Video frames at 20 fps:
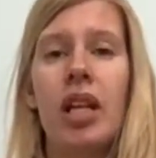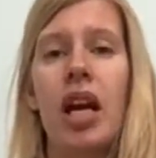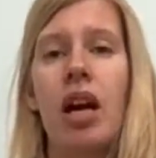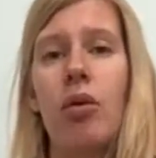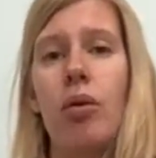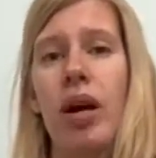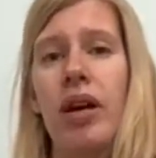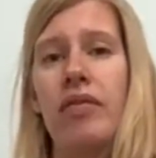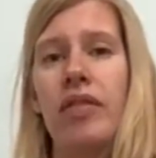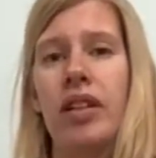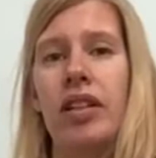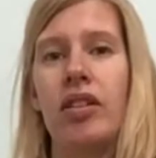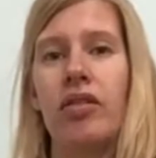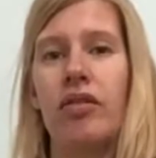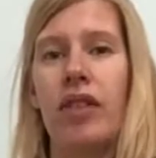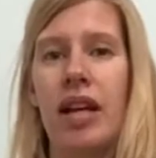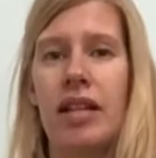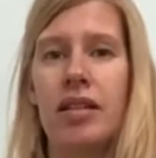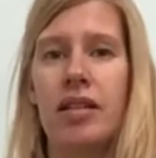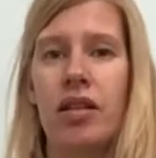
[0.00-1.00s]
However, the
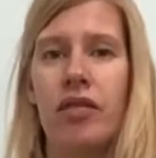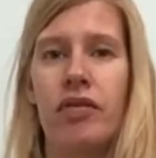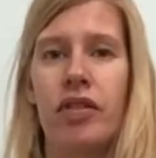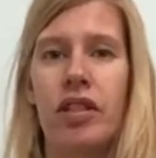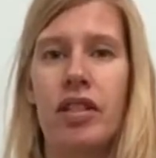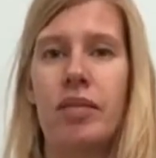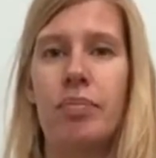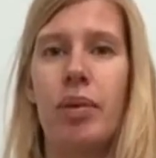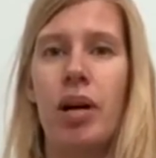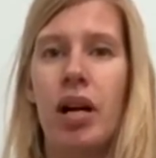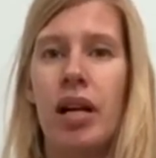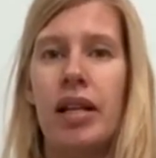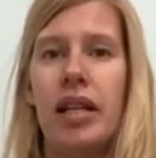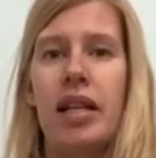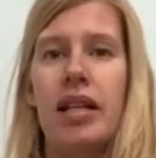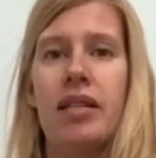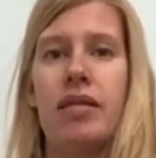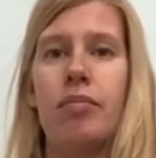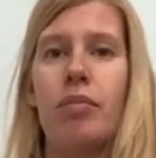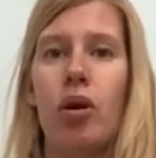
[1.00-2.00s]
rest of the spine
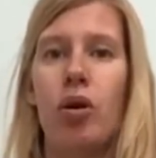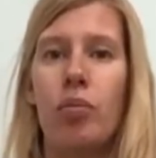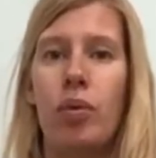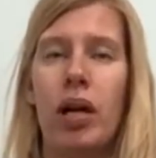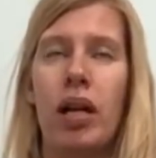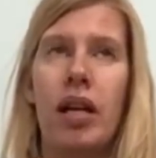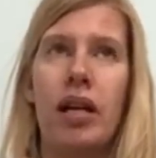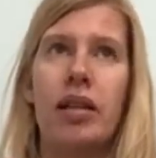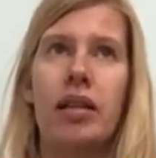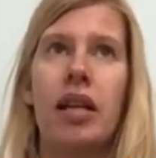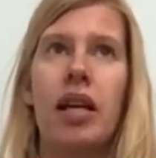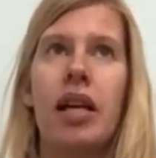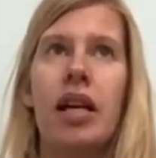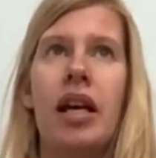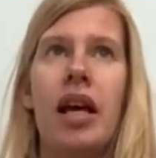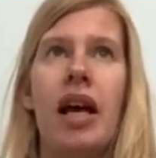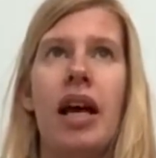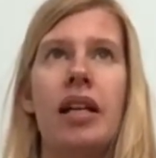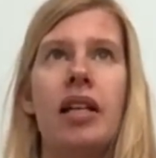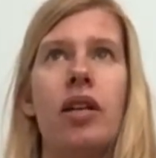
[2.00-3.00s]
is mobile,
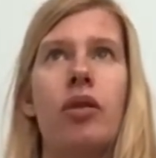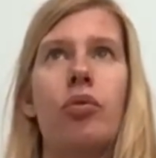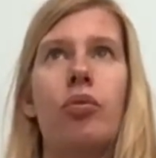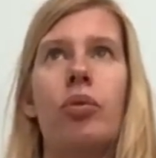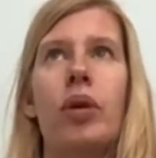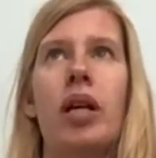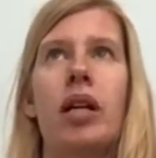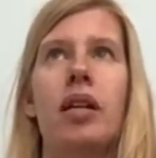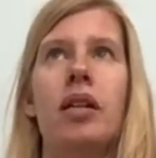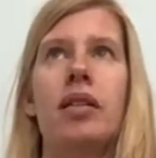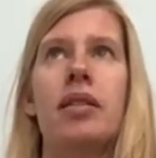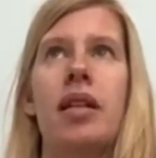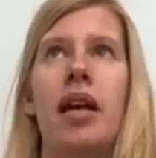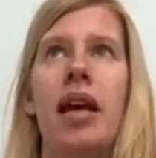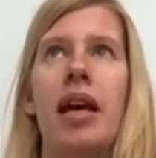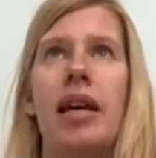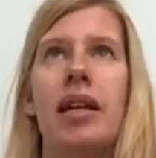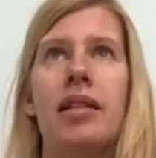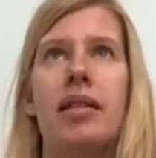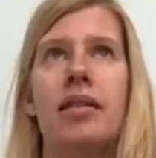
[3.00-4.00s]
and it will
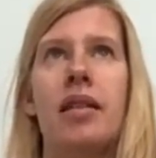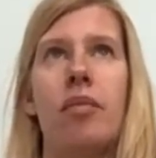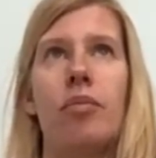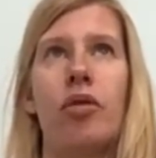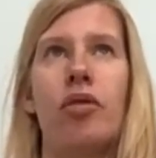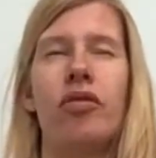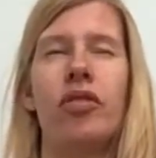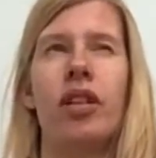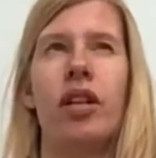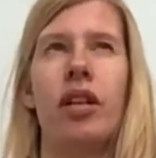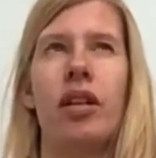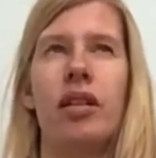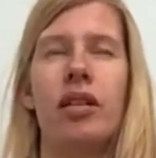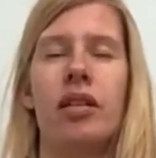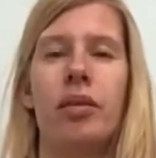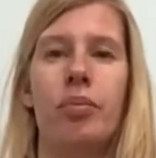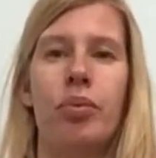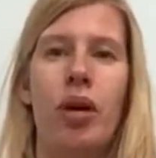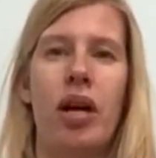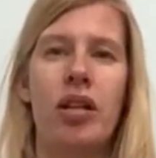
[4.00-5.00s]
take some of
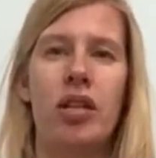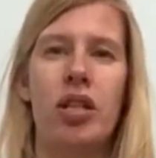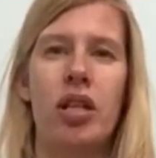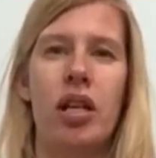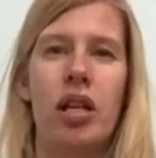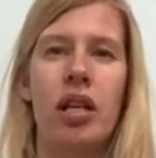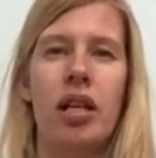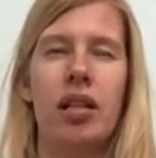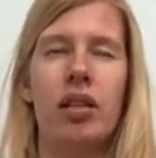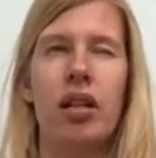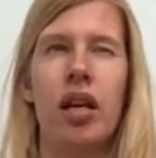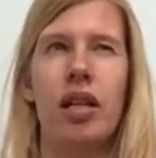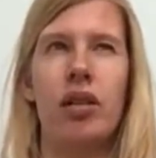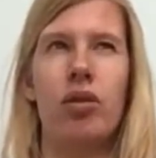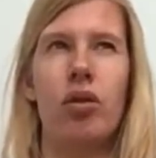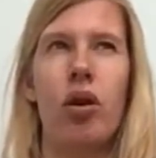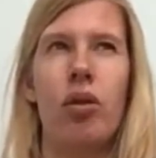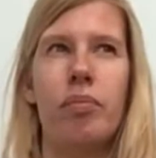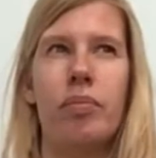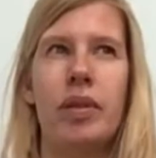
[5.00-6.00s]
the pressure
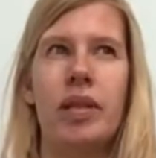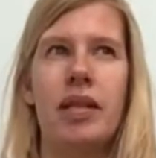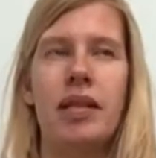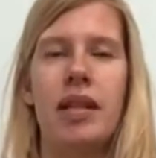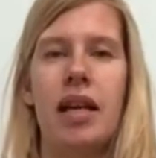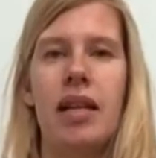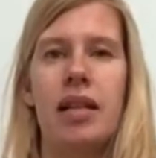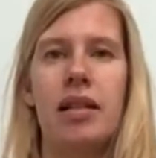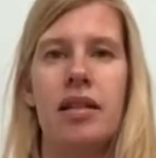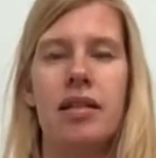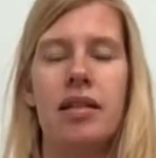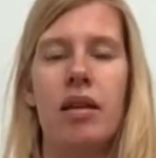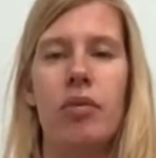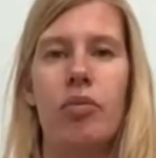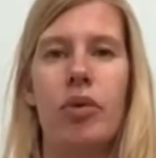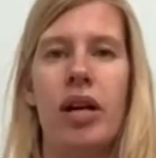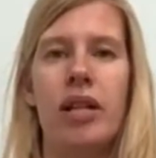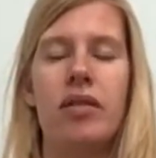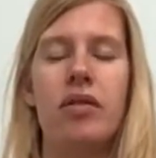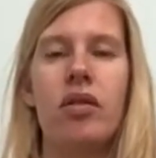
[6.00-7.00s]
and compensate in some
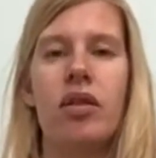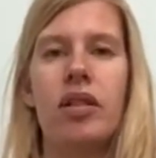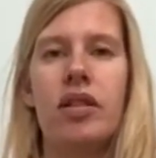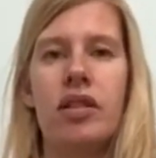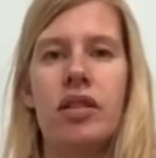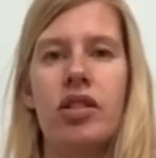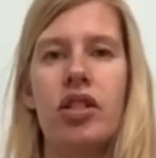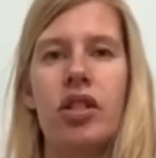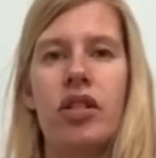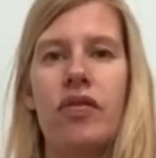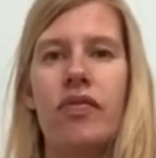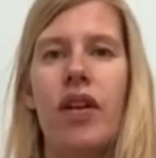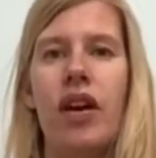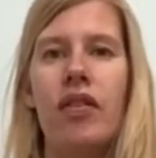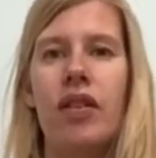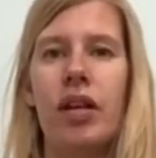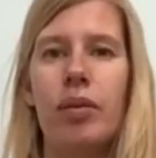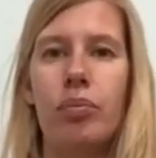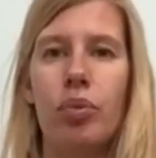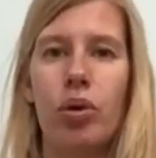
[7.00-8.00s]
way. So it's just
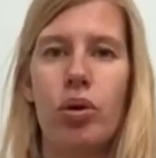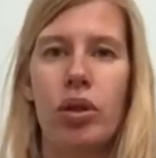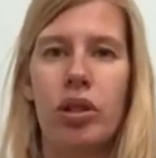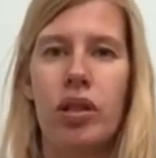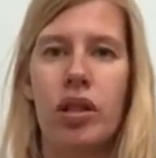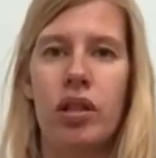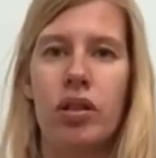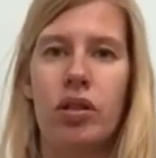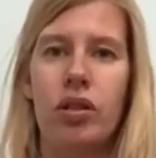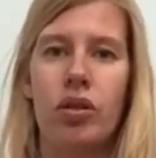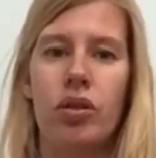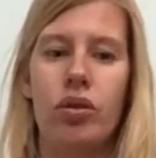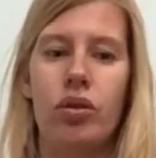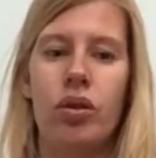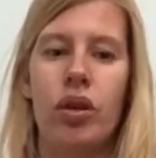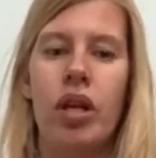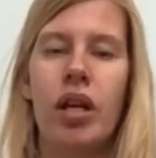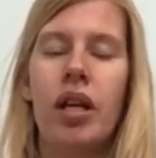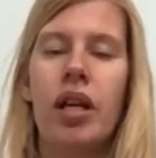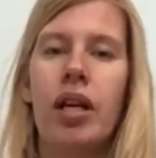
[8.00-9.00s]
very important
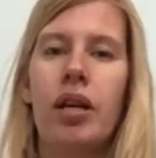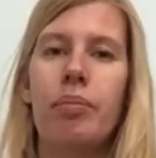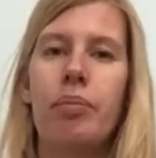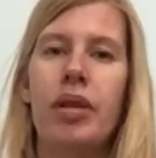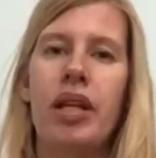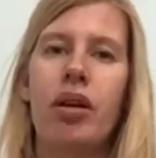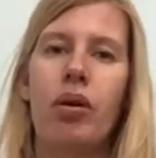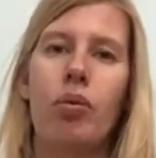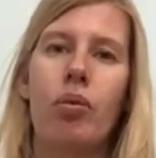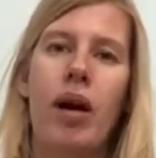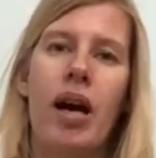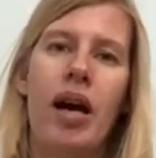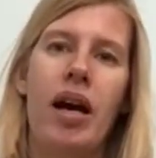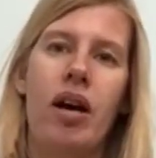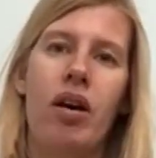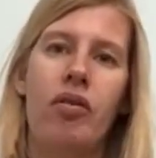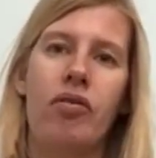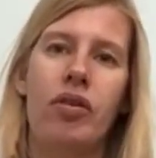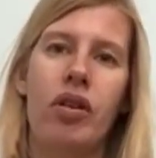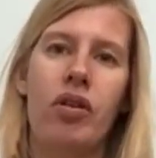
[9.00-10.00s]
to be
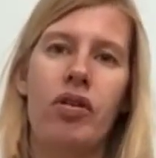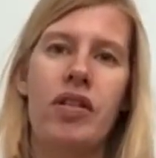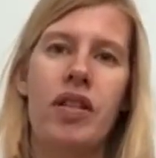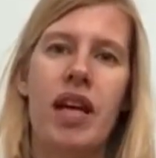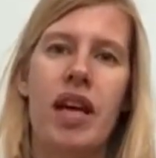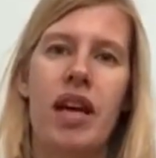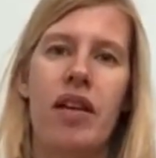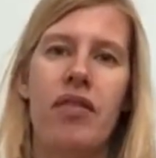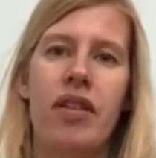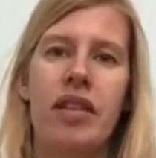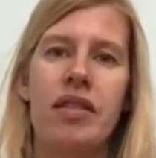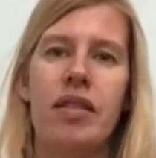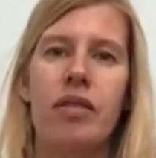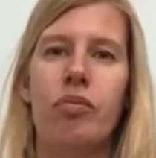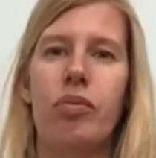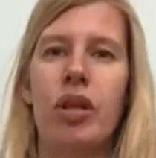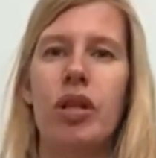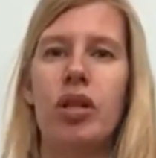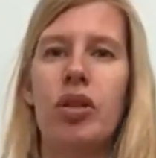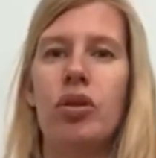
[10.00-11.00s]
aware of those areas.
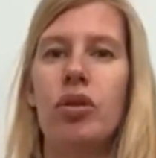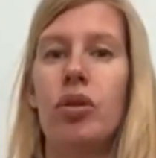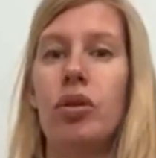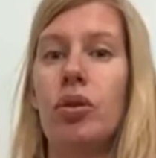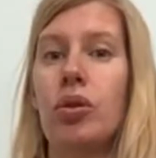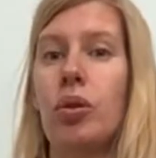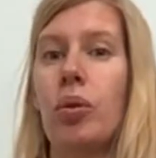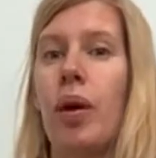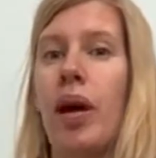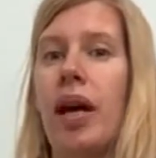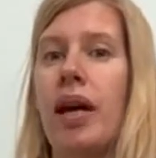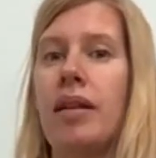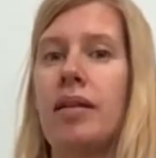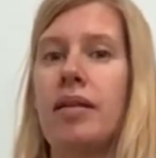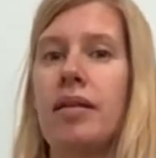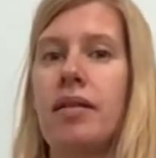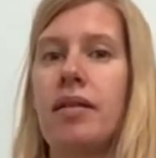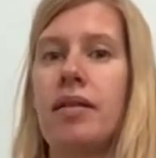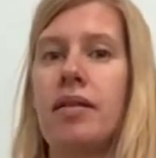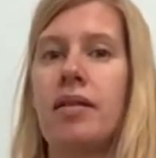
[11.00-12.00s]
And when you do
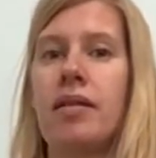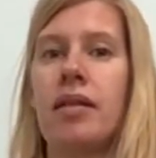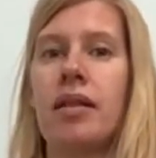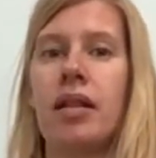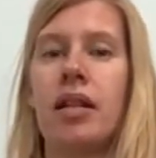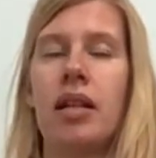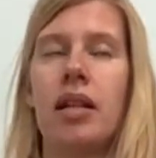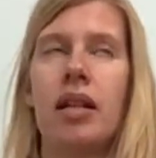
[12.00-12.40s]
twists